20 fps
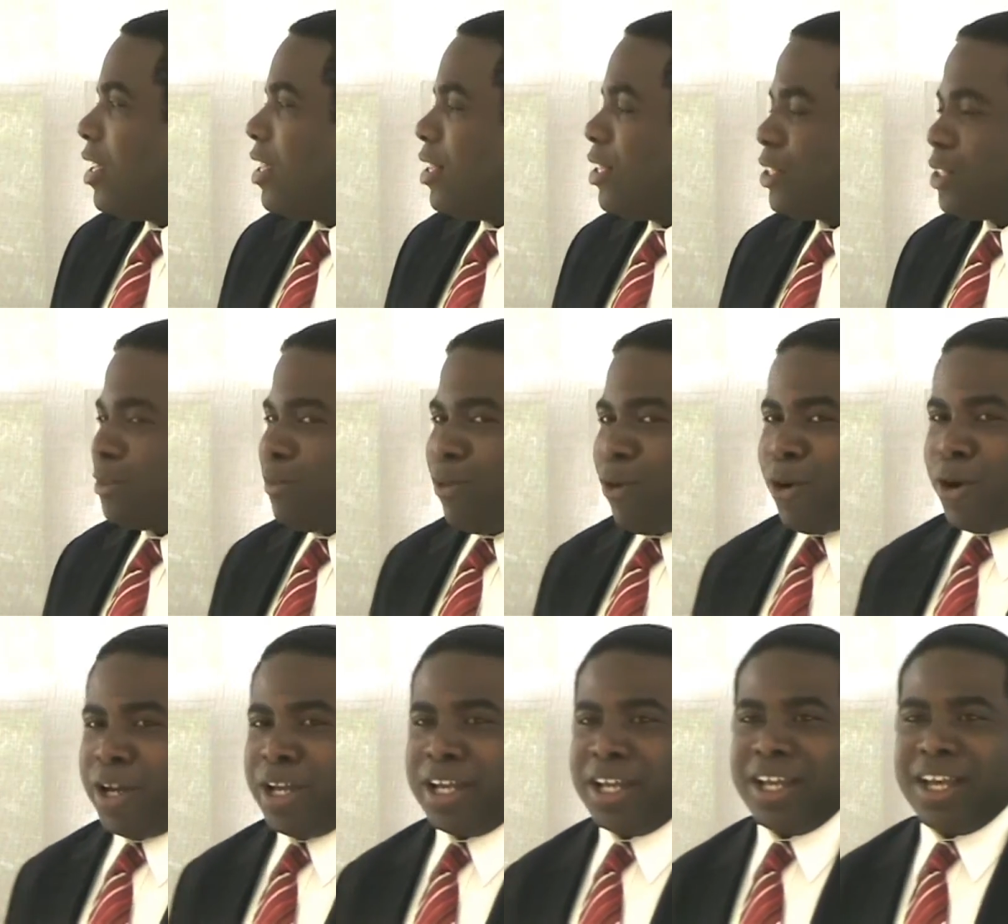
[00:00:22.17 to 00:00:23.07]
This
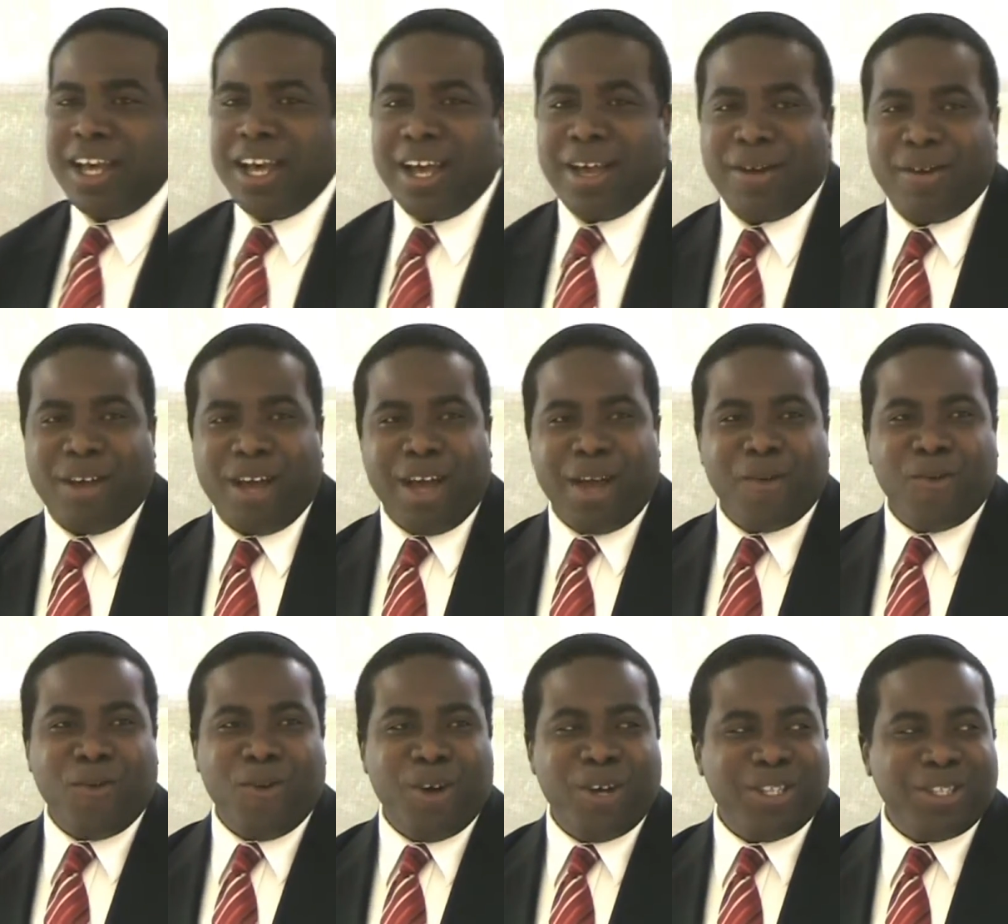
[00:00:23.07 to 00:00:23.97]
morning, I, I
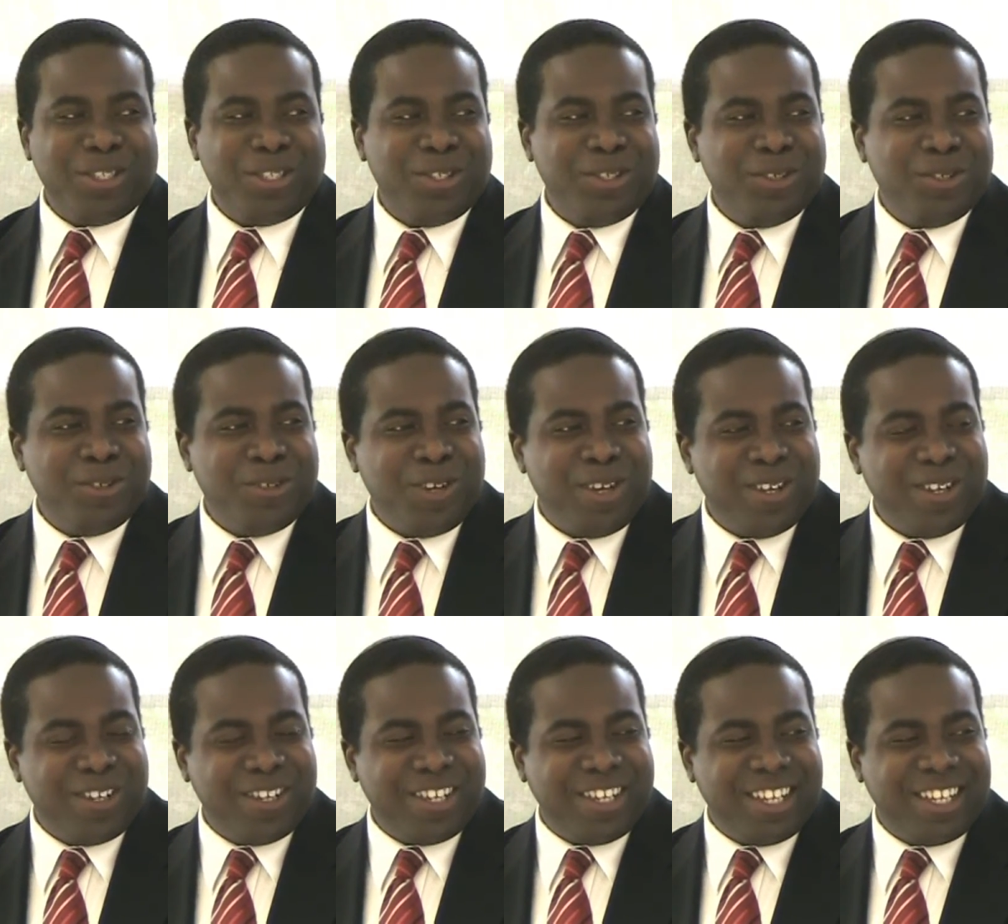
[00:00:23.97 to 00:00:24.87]
want to
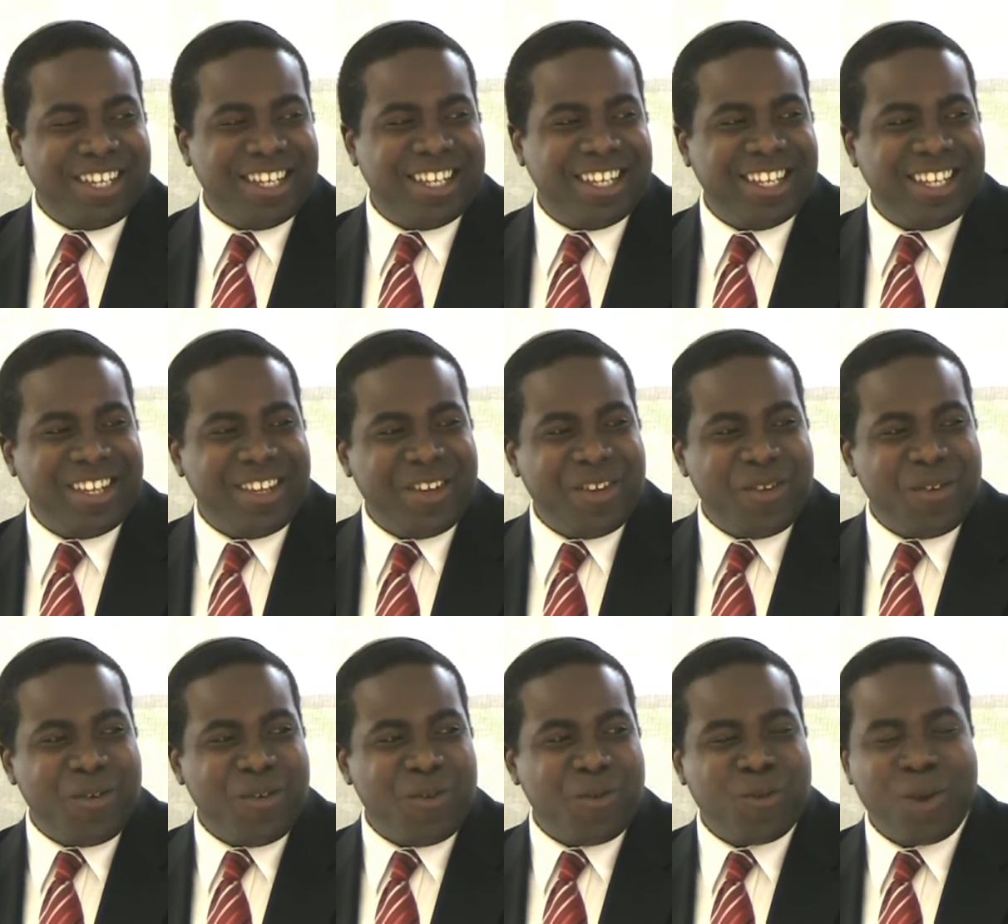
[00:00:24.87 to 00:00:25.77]

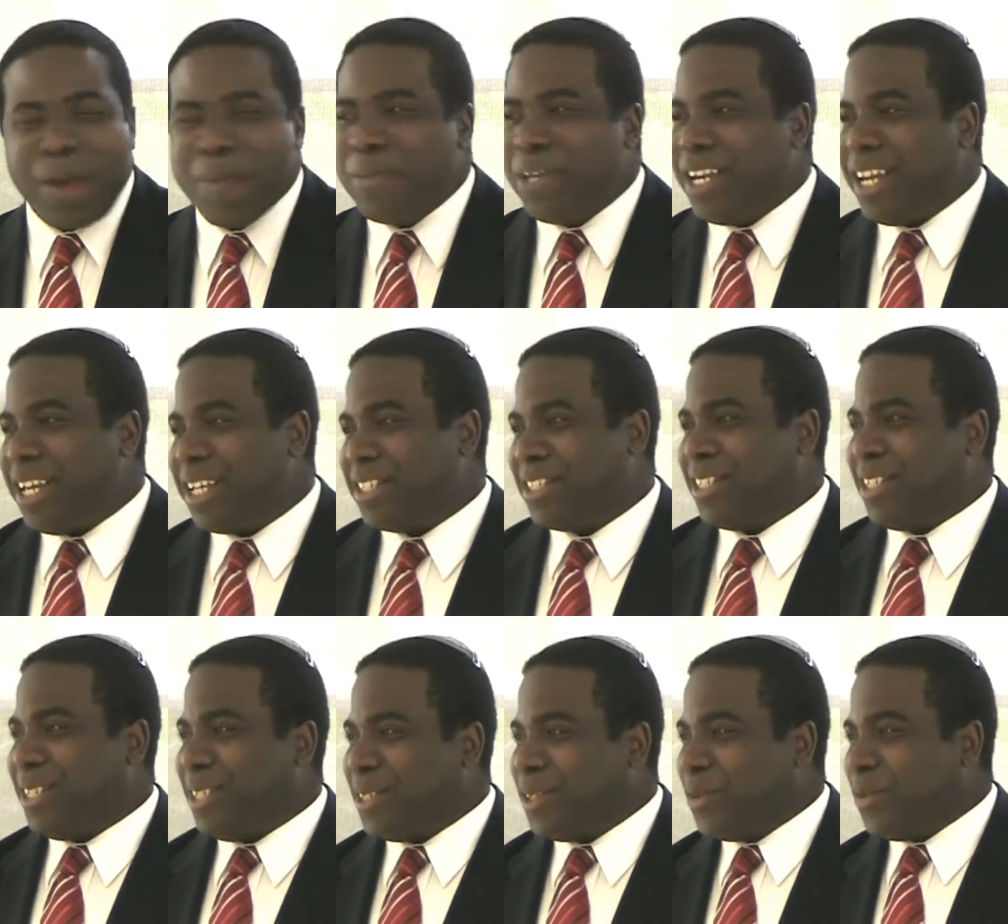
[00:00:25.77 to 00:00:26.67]
reminisce a
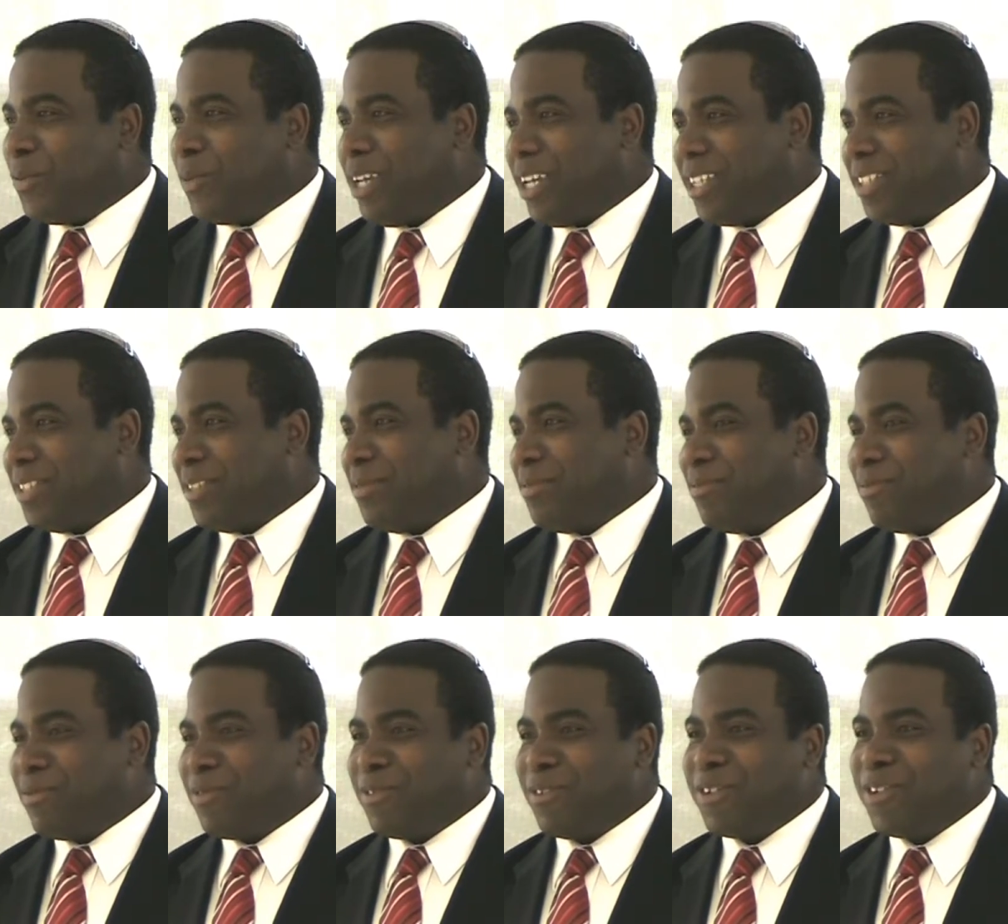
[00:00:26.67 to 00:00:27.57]
little bit
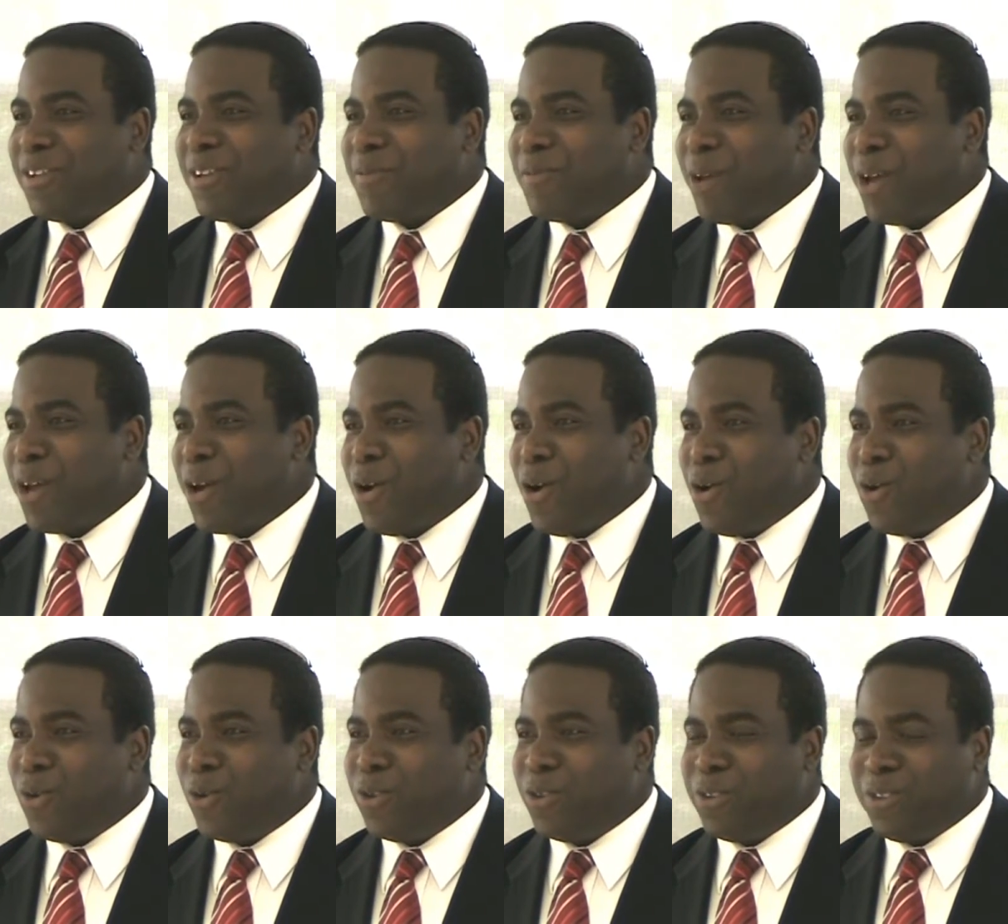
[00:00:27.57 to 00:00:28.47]
in my
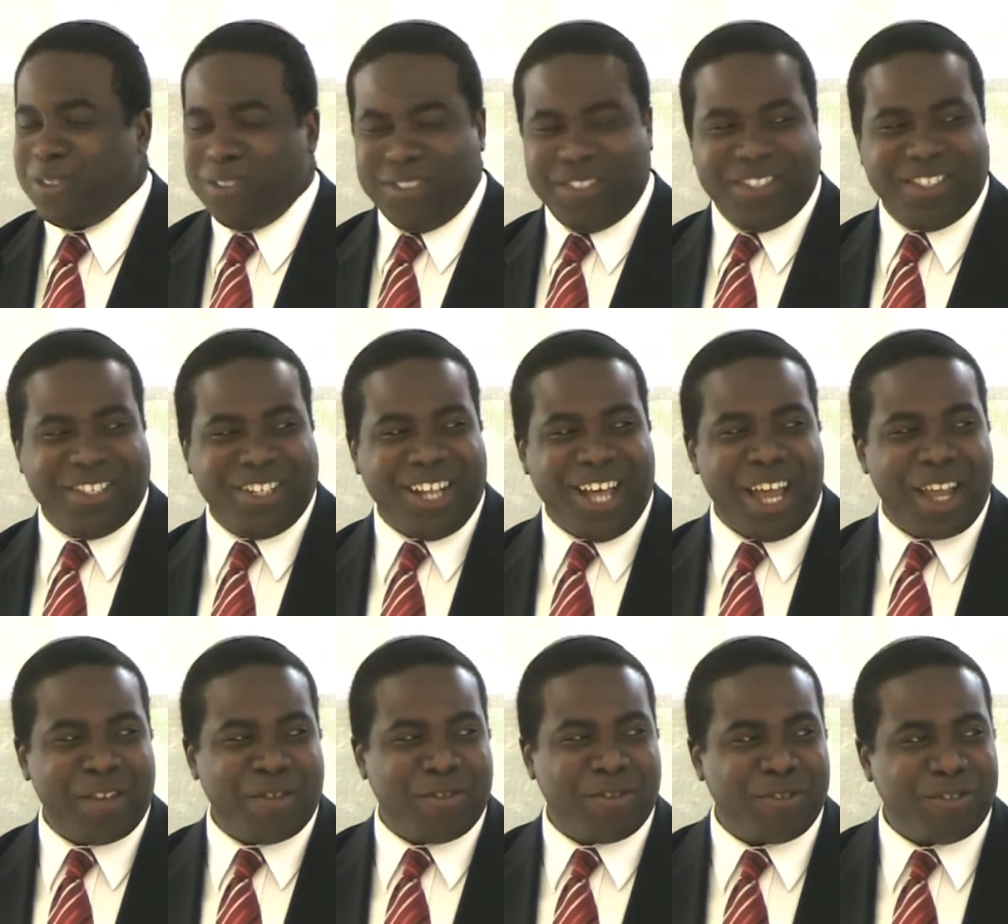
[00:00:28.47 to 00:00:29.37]
own
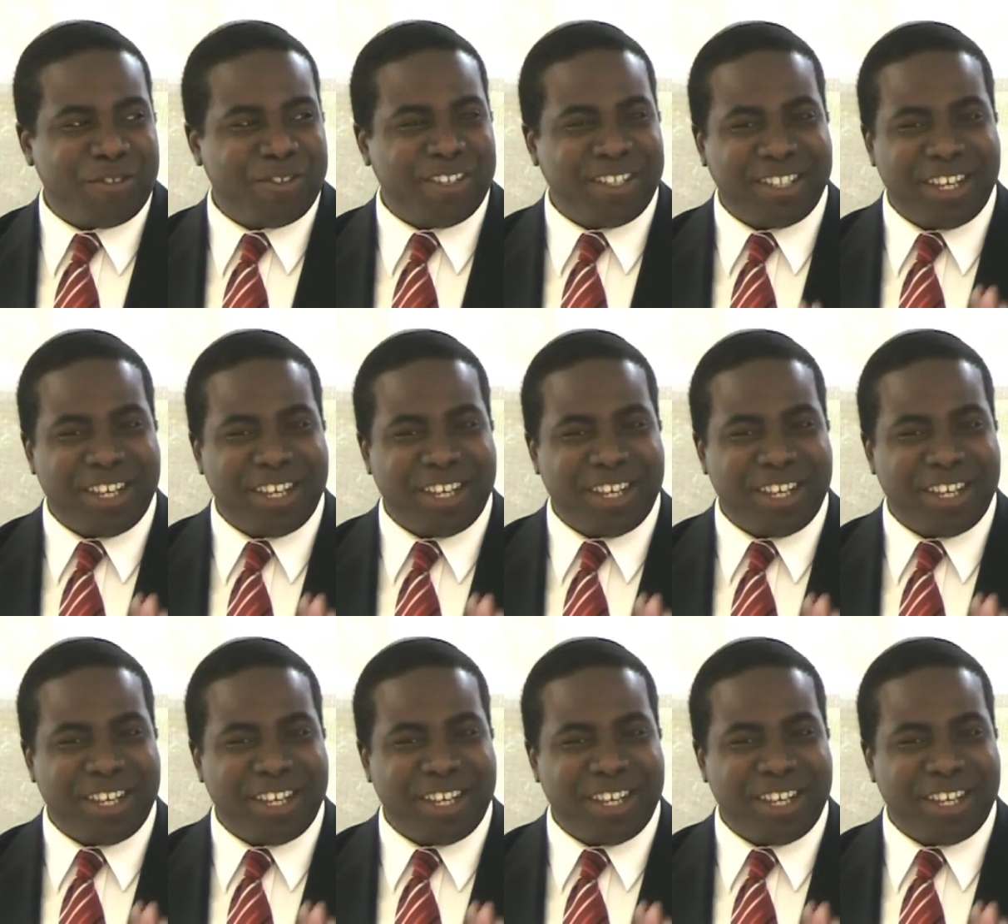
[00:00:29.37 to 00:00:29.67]
life,